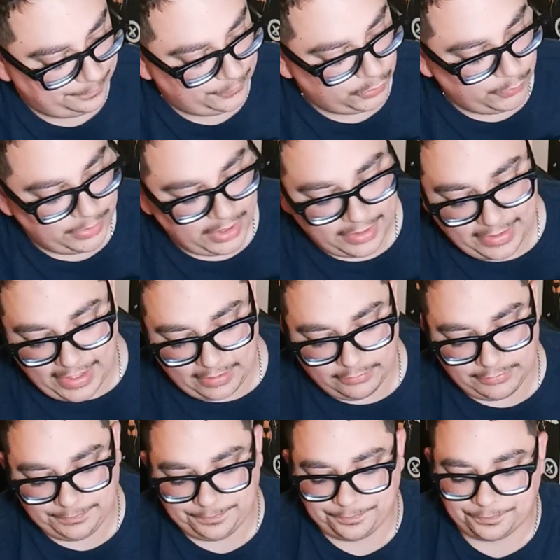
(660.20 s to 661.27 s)
So we got that
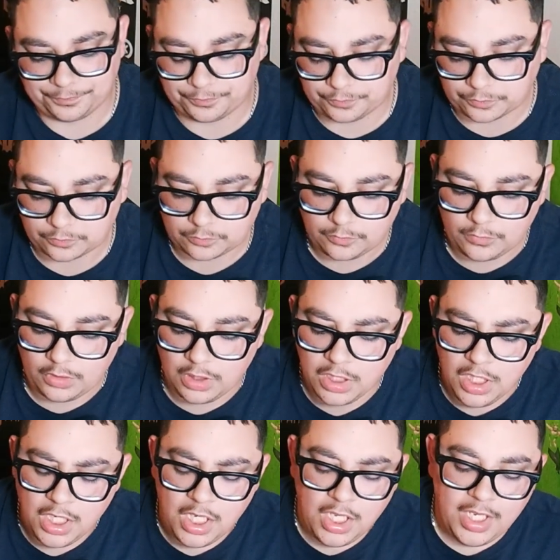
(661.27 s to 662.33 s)
one.
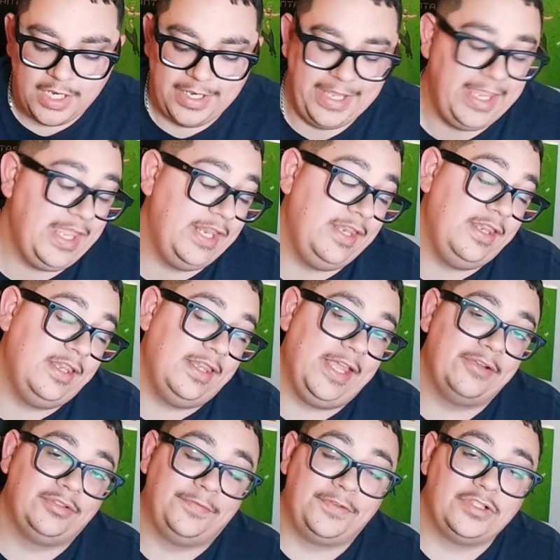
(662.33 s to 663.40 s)
Then that
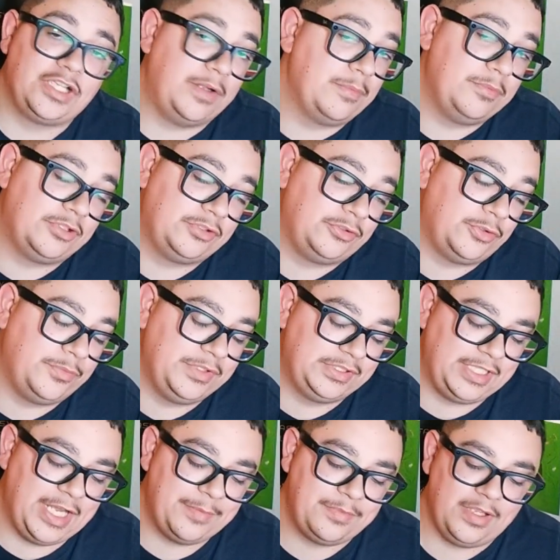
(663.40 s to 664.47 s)
was the first comic book store we
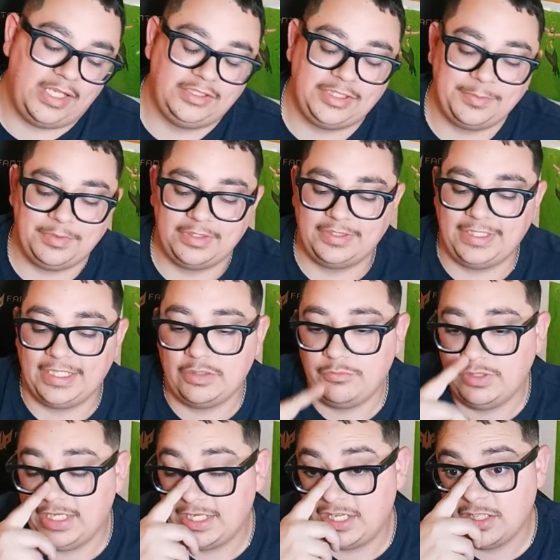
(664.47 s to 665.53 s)
stopped. I stopped at the second
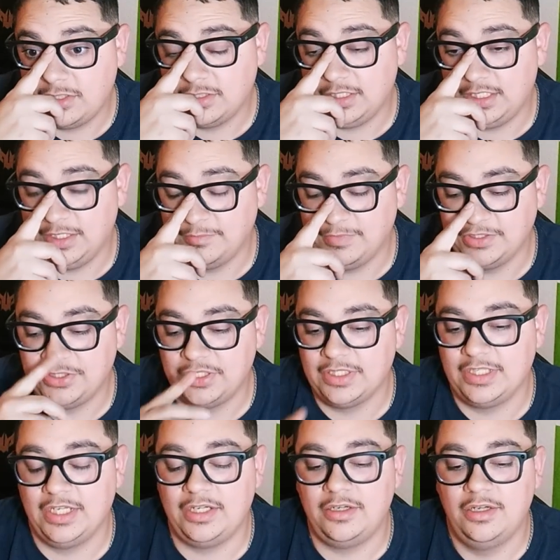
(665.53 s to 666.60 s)
one. I guess as you can
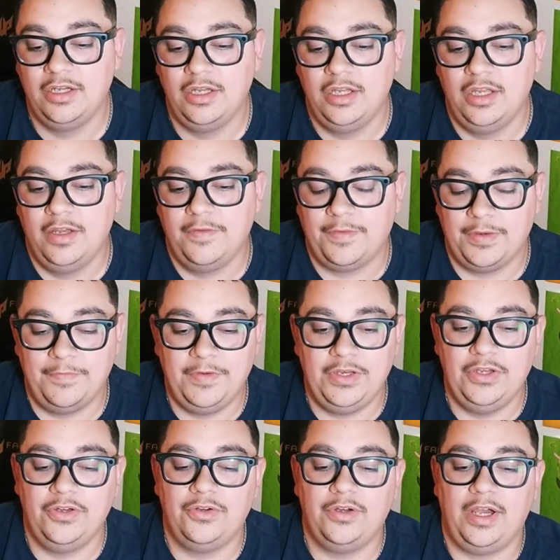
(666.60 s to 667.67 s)
tell on the
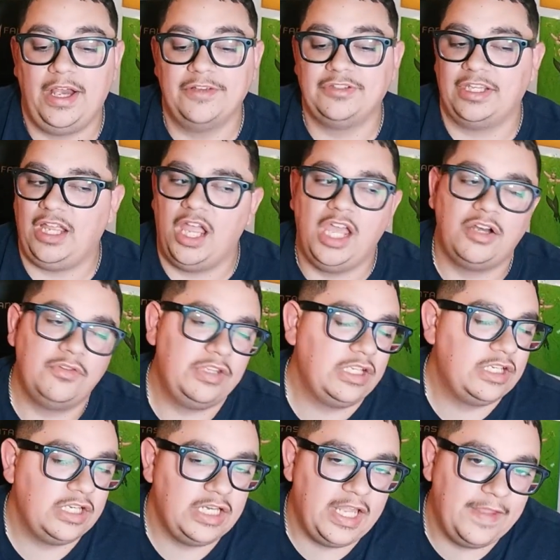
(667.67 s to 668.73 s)
video, I was like, I don't think
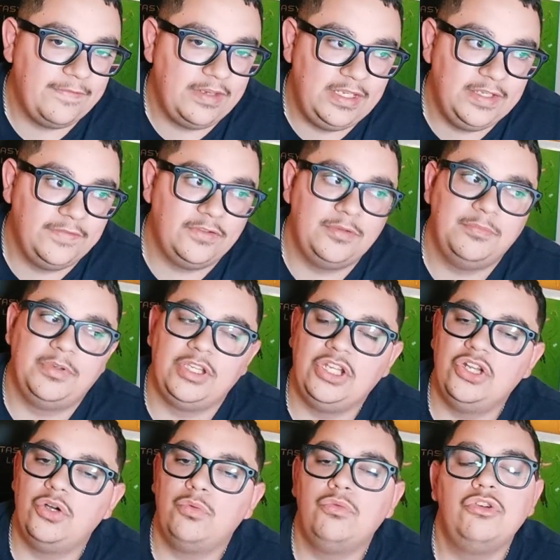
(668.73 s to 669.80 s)
they're gonna have any of them, but you
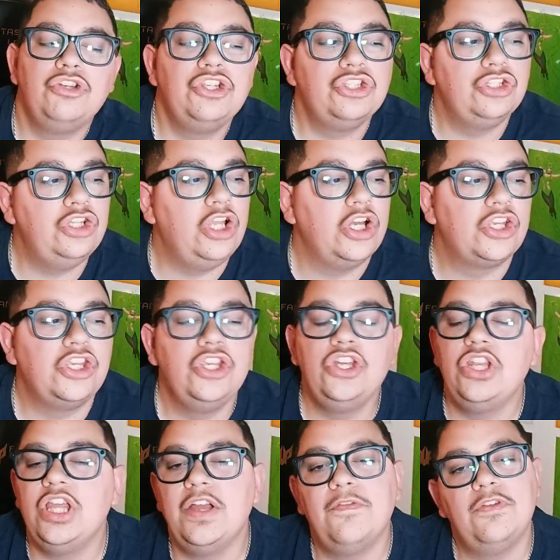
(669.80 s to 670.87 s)
know, we'll just look. You
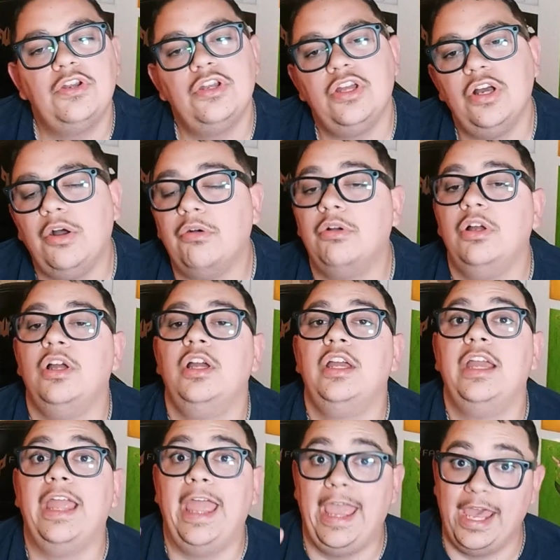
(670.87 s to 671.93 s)
never know.
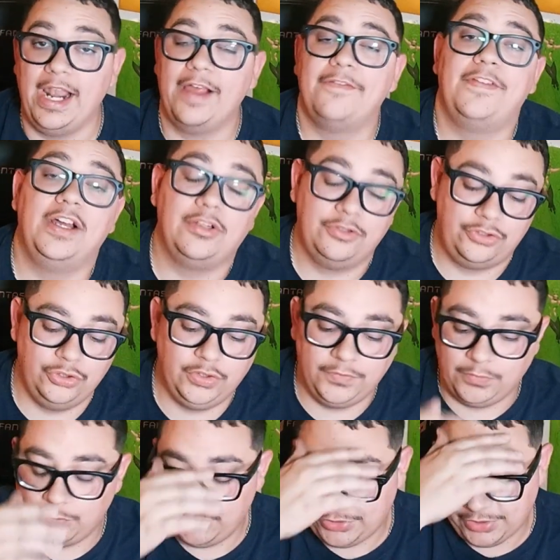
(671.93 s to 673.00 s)
And I found 2 of
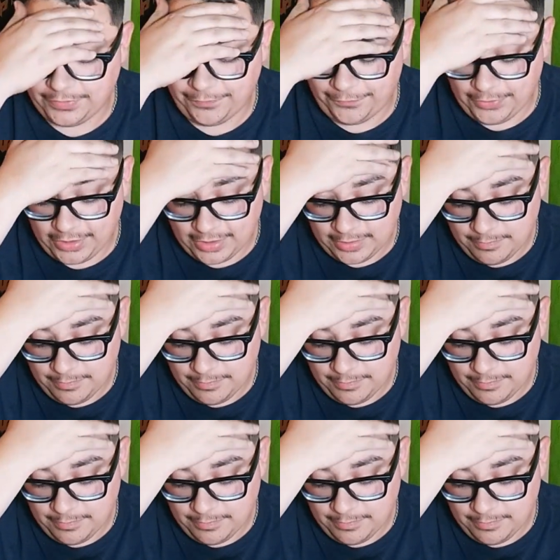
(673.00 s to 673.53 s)
them, which is freaking